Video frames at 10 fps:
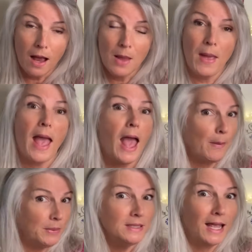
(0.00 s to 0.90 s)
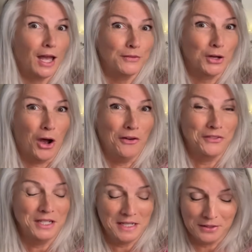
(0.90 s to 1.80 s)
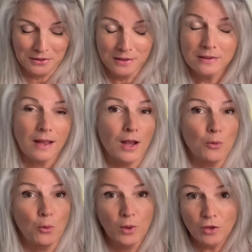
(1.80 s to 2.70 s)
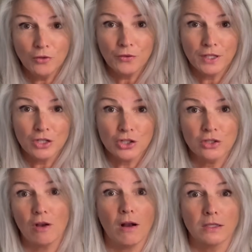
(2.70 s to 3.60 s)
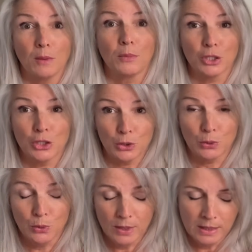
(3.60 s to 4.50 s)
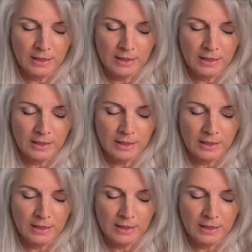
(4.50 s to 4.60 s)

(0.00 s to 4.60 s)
I'm happy to have it off the needles. I will finish sock number 2,